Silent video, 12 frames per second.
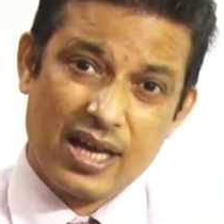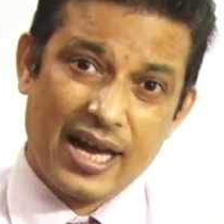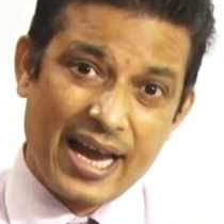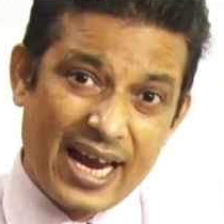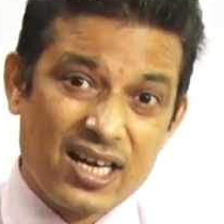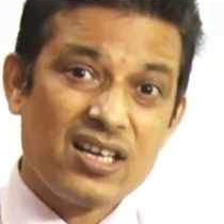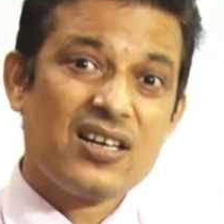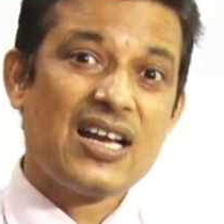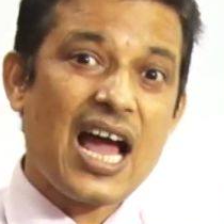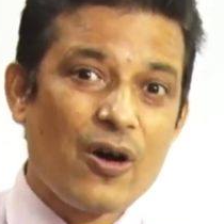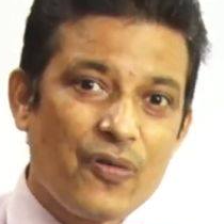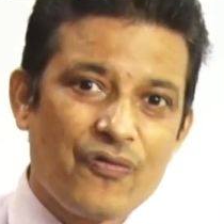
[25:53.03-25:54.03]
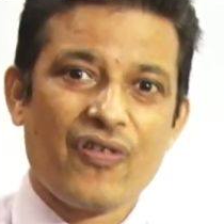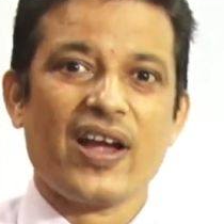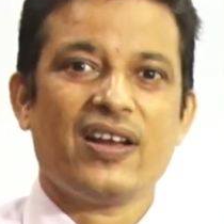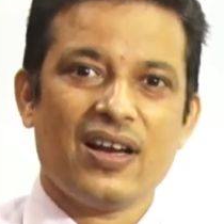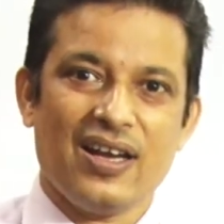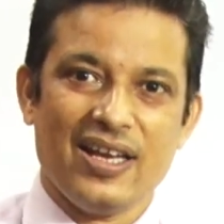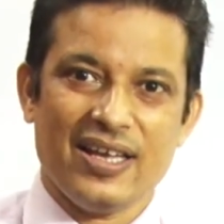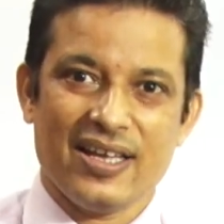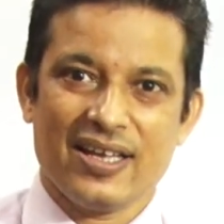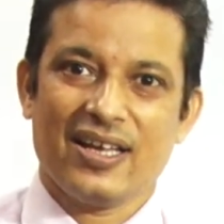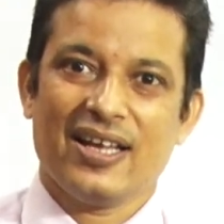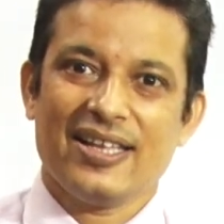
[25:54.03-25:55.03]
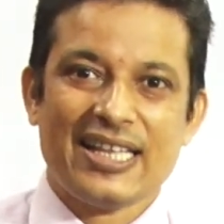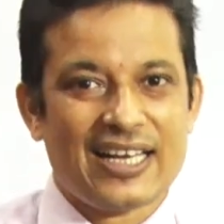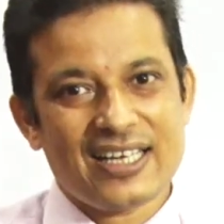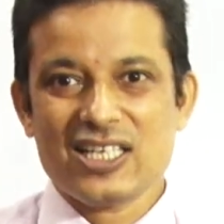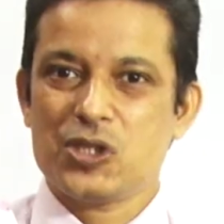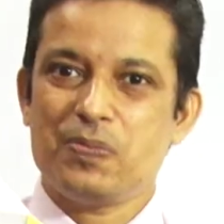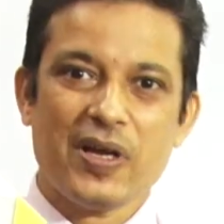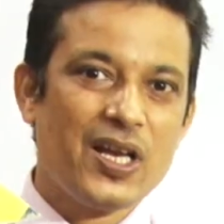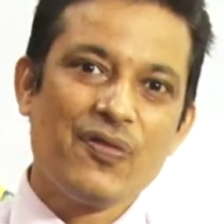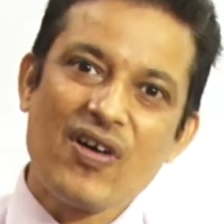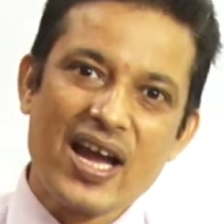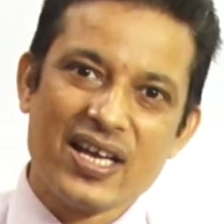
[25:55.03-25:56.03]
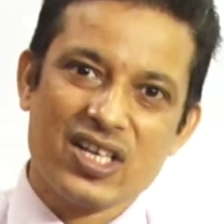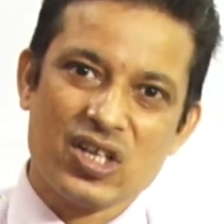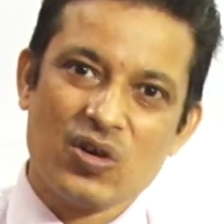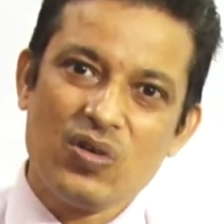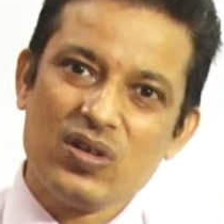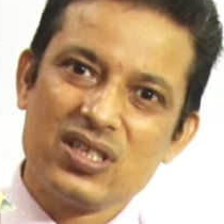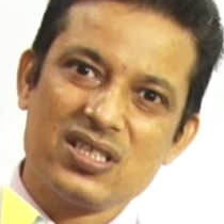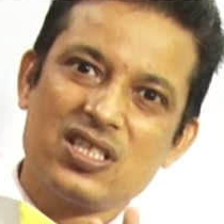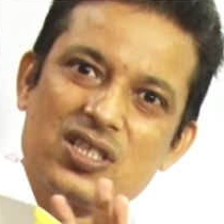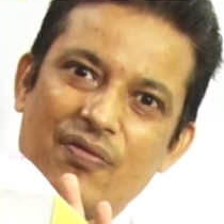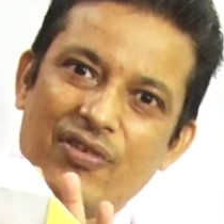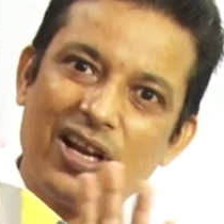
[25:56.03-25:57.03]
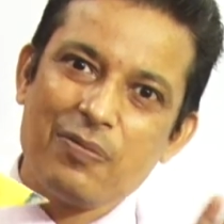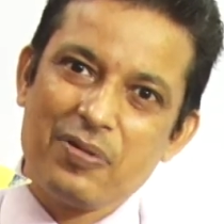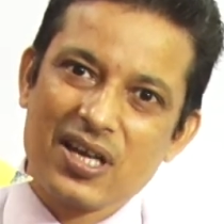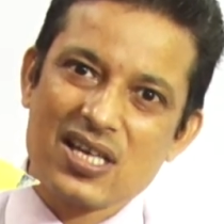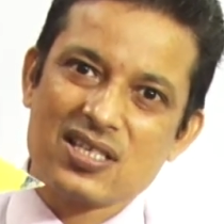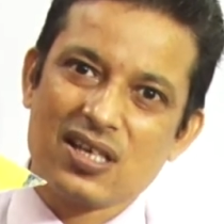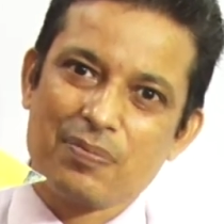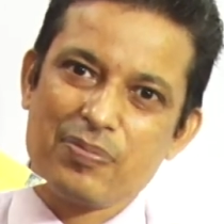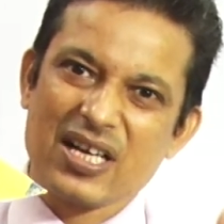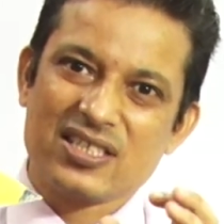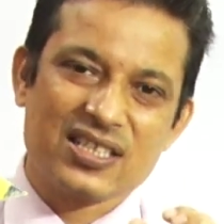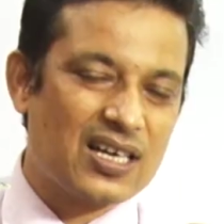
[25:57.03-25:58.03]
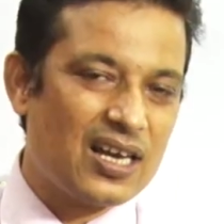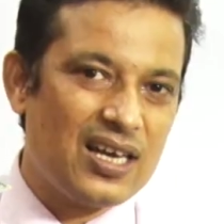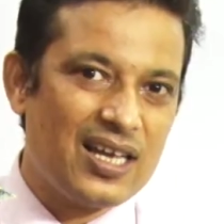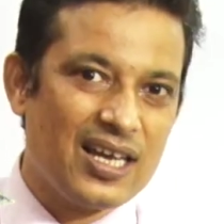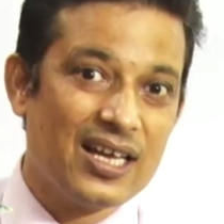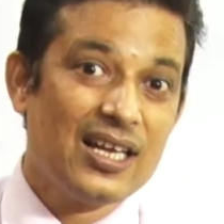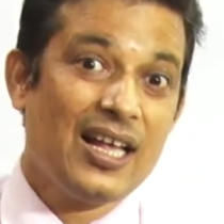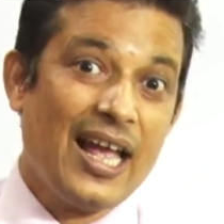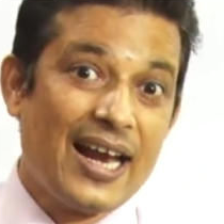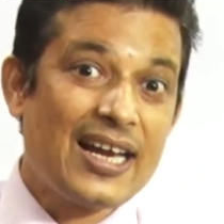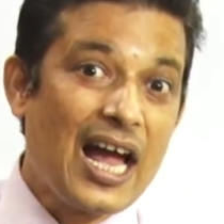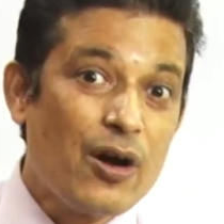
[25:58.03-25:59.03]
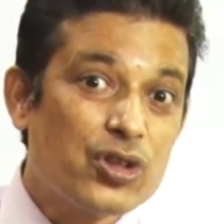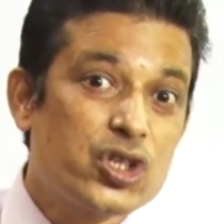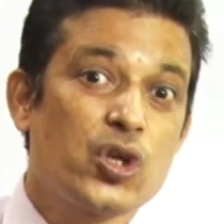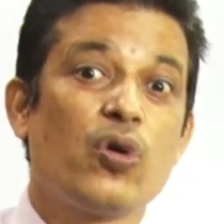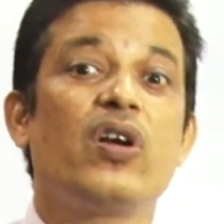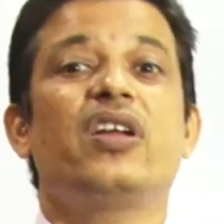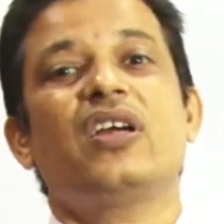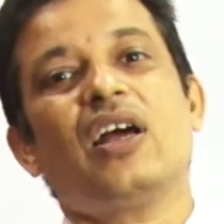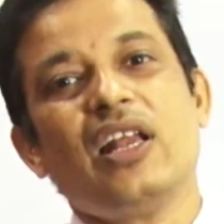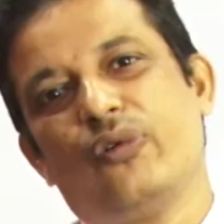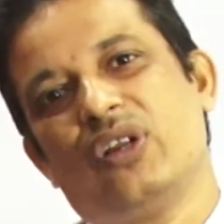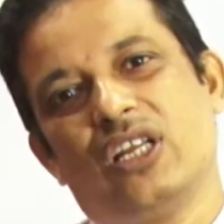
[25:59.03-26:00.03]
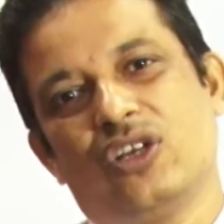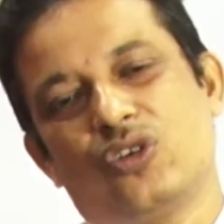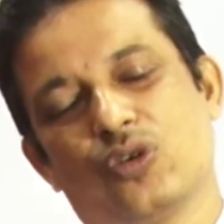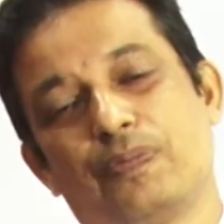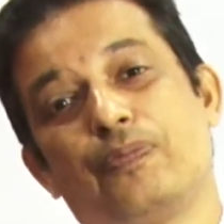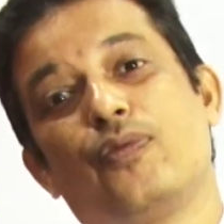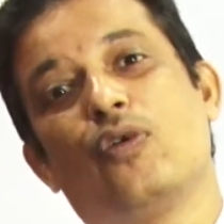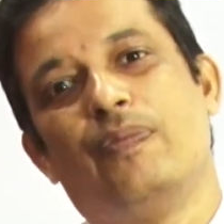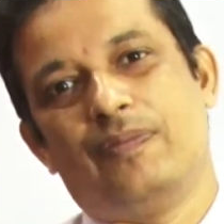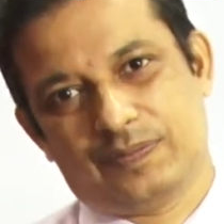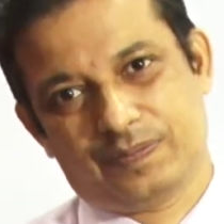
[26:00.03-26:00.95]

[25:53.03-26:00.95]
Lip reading: And now finally, that it is verified, this is the verification practically, and now theoretically we need to prove.